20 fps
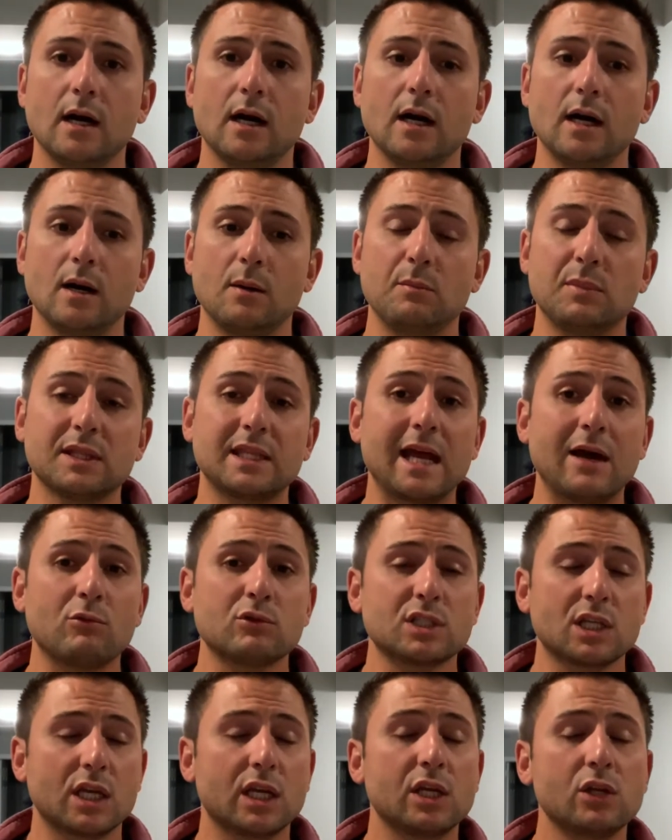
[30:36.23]
But
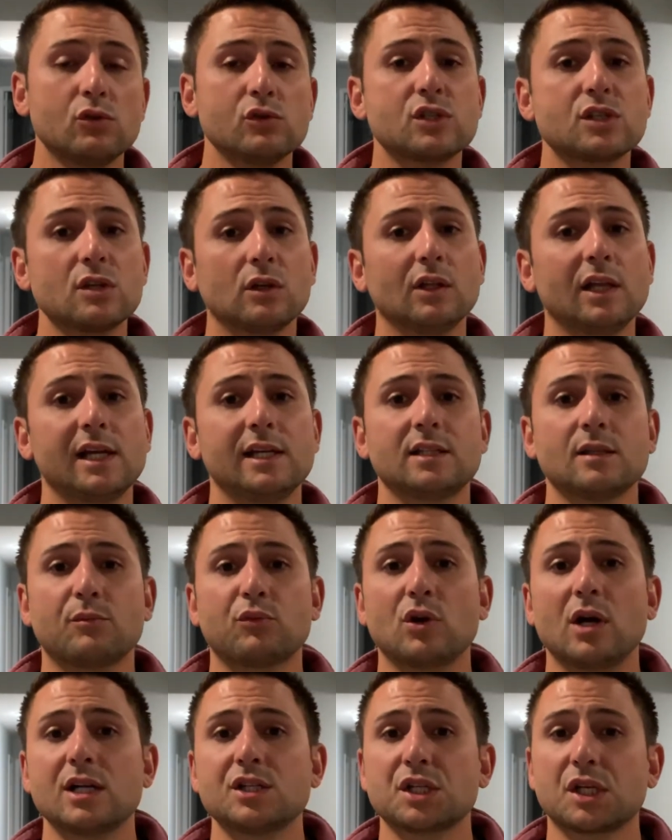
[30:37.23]
that was a huge delay in the
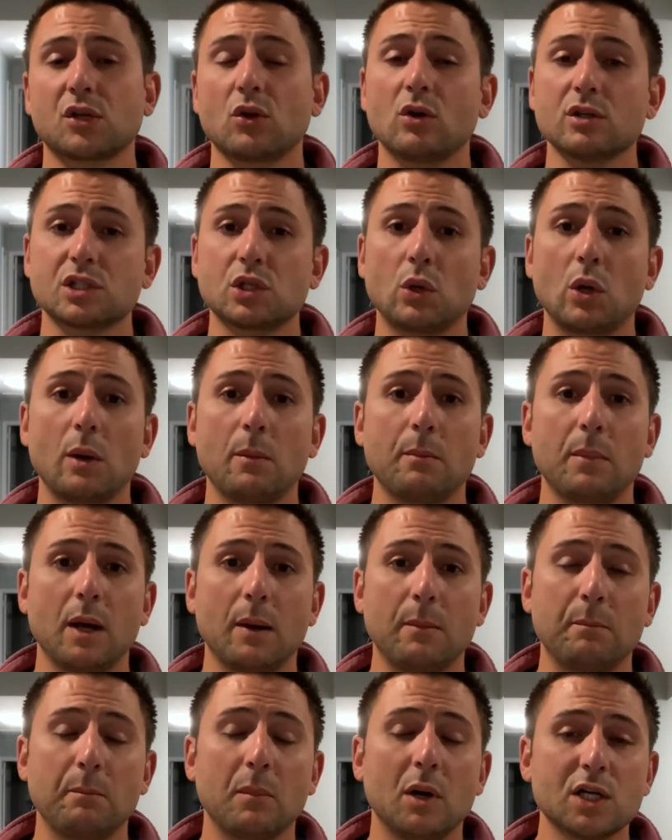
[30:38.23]
project. Also
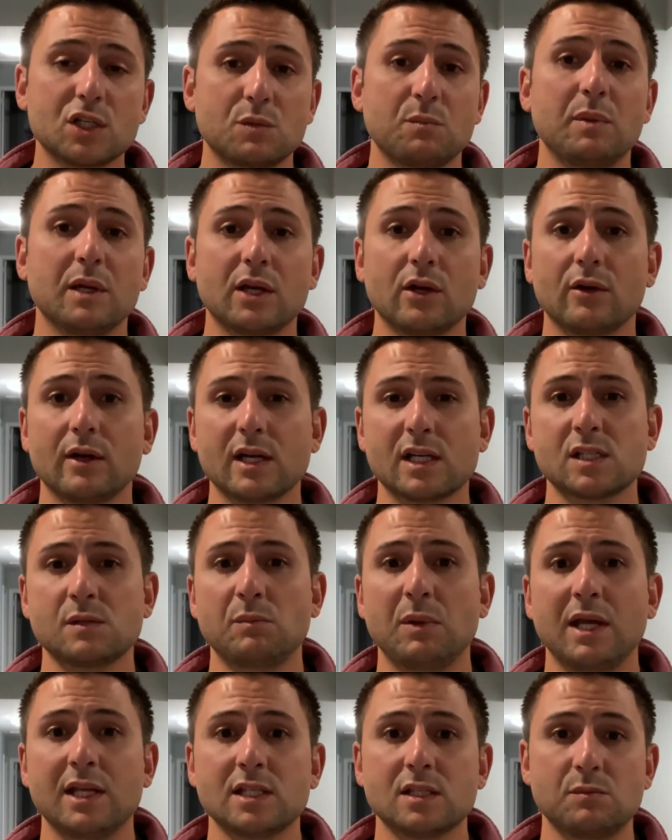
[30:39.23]
a much bigger
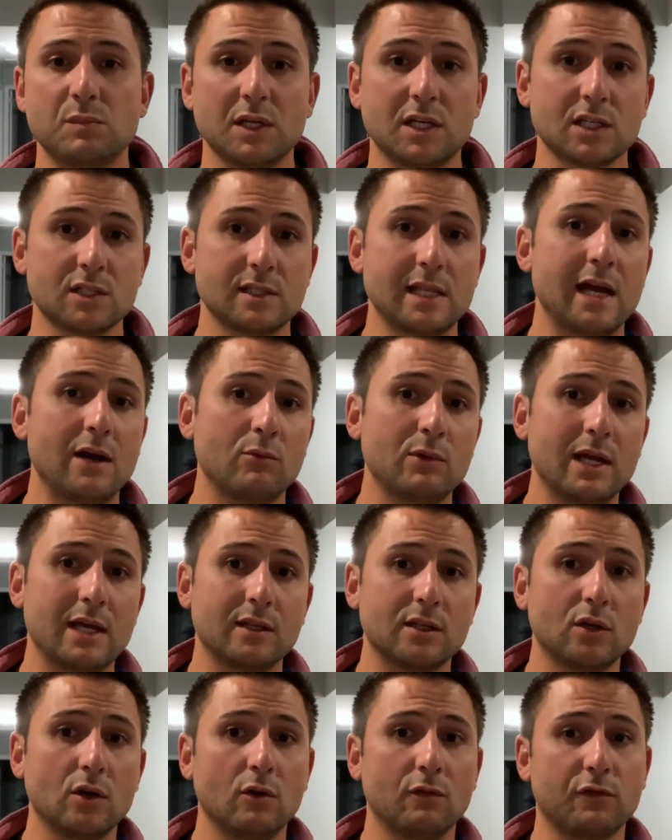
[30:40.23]
expense, because now we
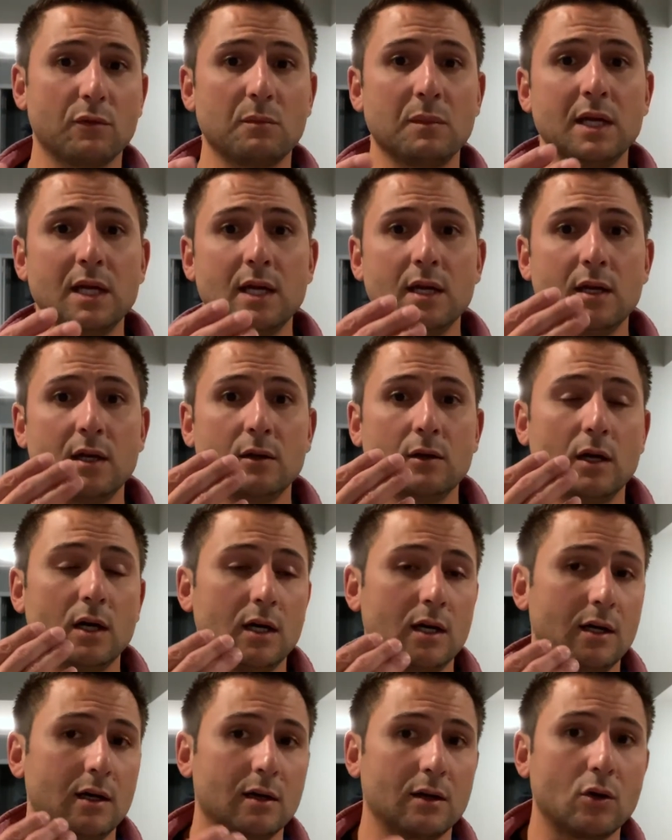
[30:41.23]
had to go from
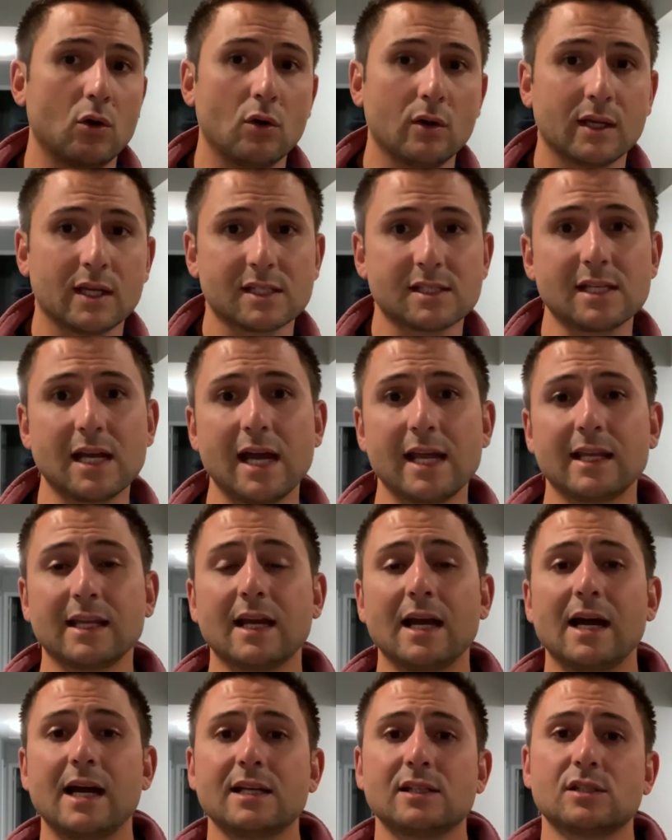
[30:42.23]
calling a
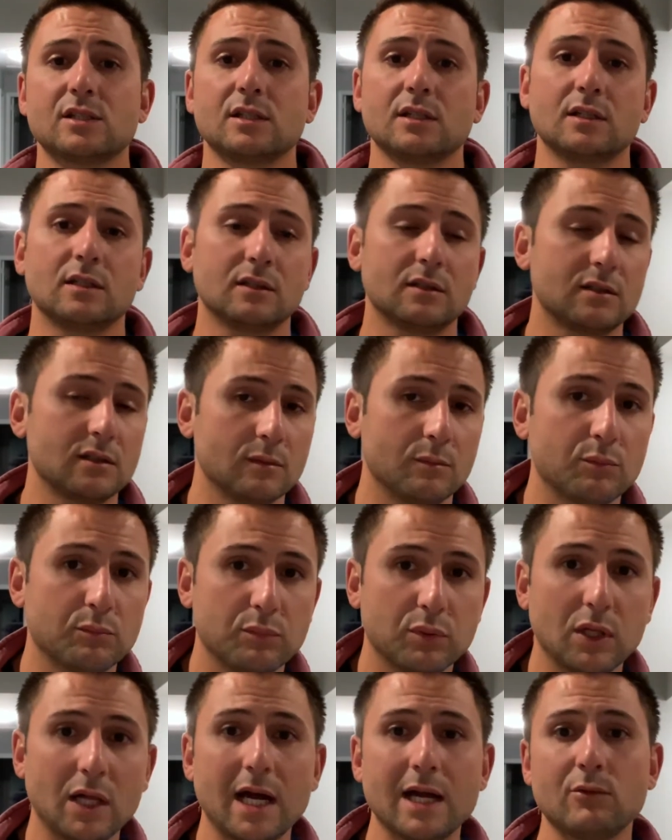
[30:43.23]
siding guy to
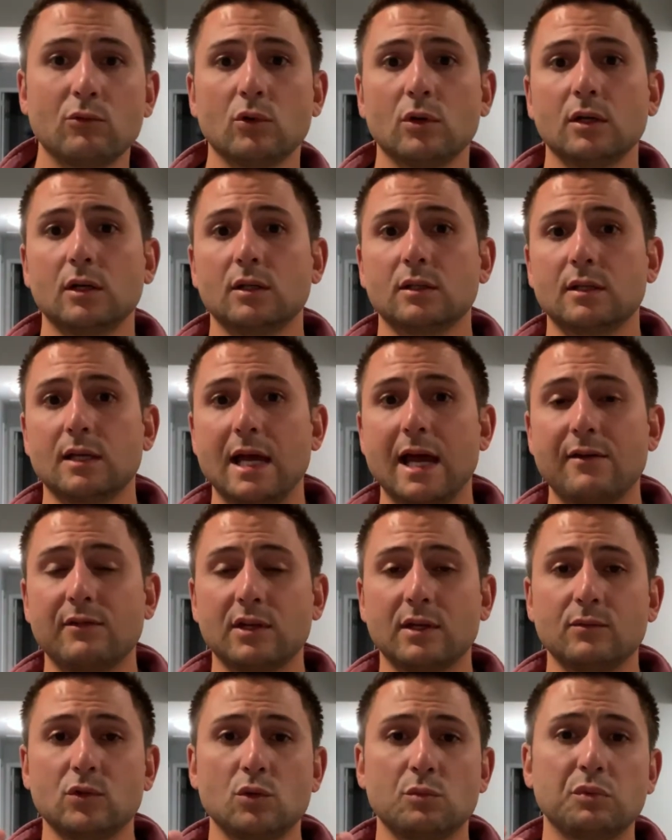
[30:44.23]
plywood, to
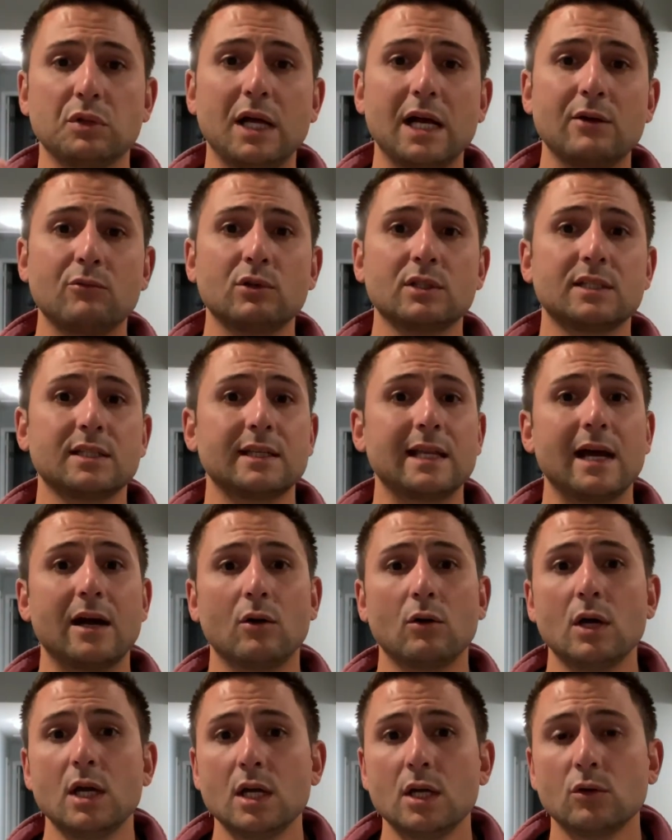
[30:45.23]
having him do plywood, to
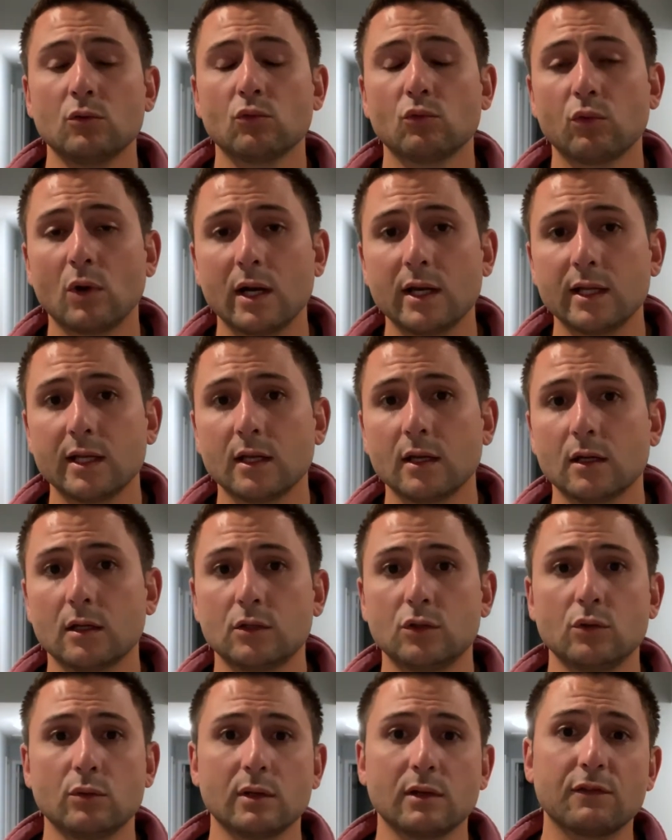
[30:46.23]
now running
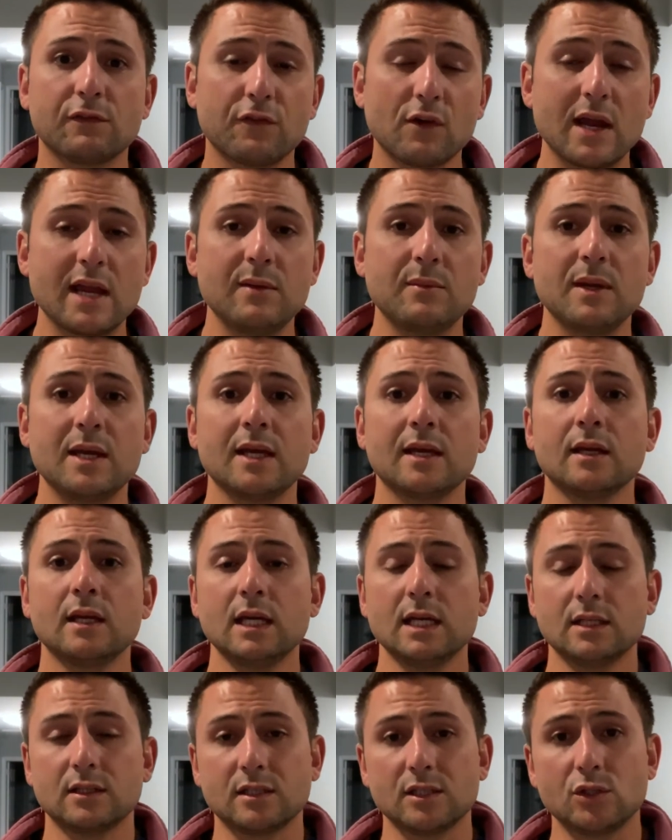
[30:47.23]
and doing
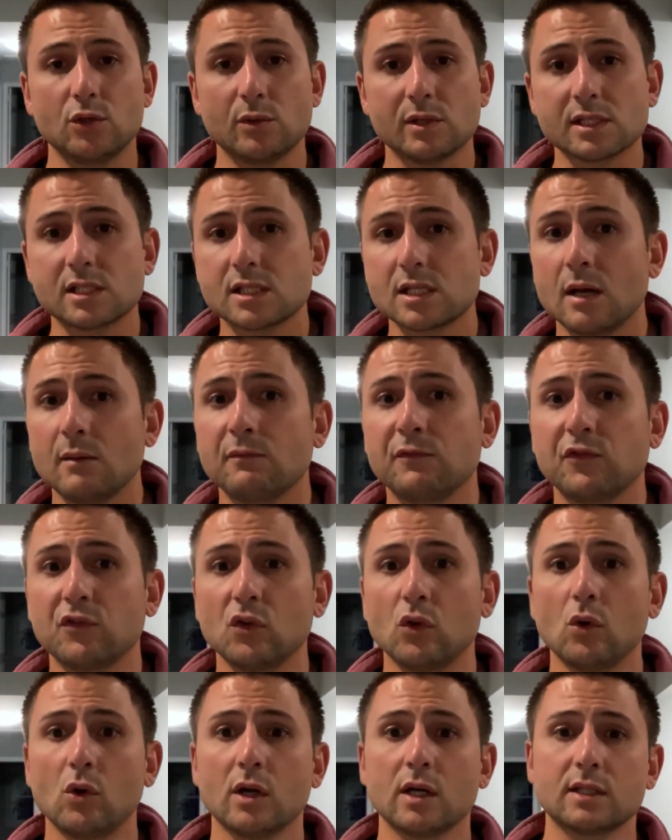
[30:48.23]
framing, to doing
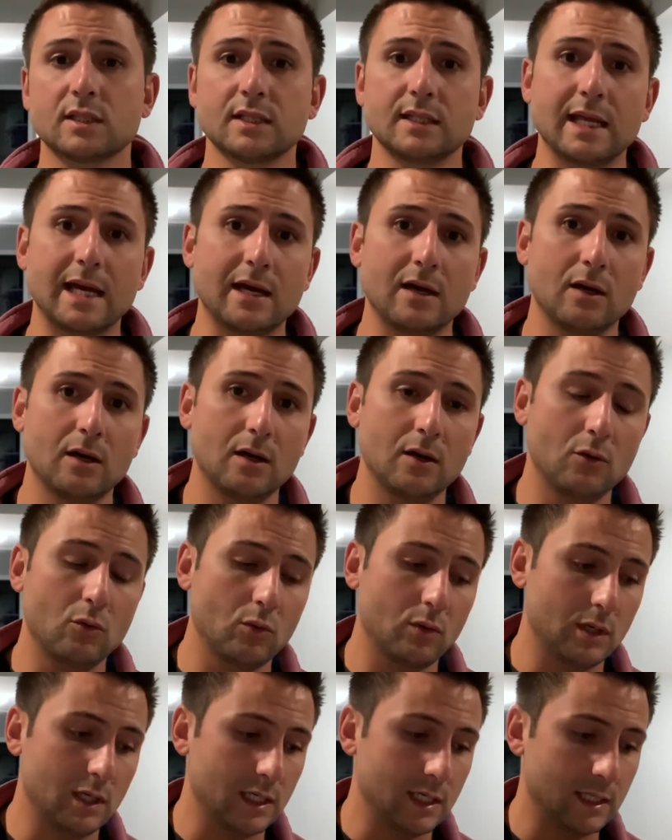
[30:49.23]
subfloor, to
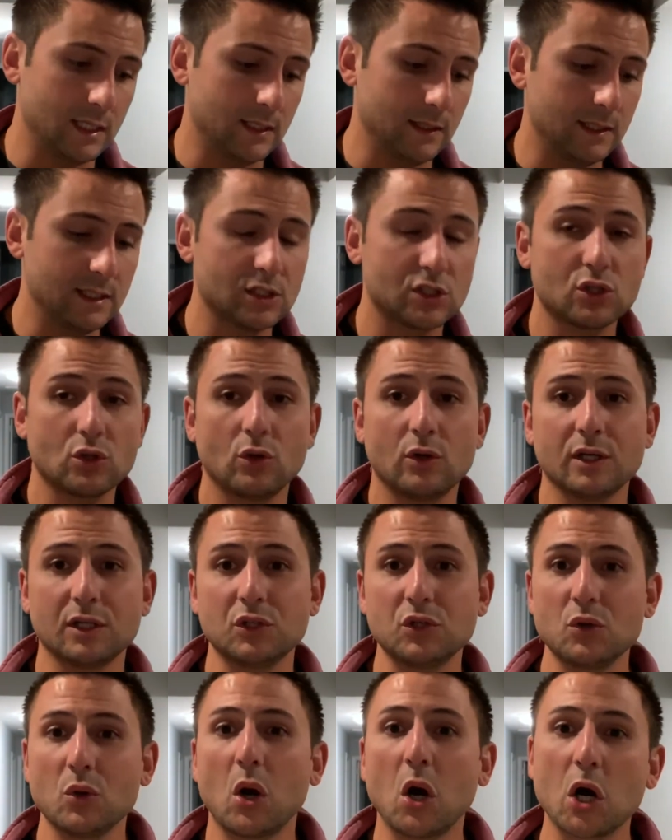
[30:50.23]
now
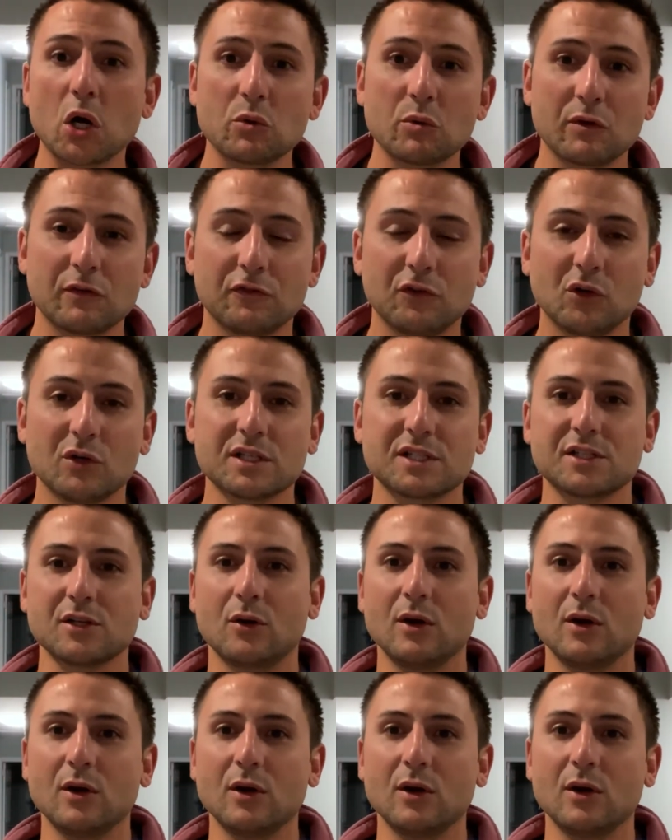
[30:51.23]
installing new hardwood floors.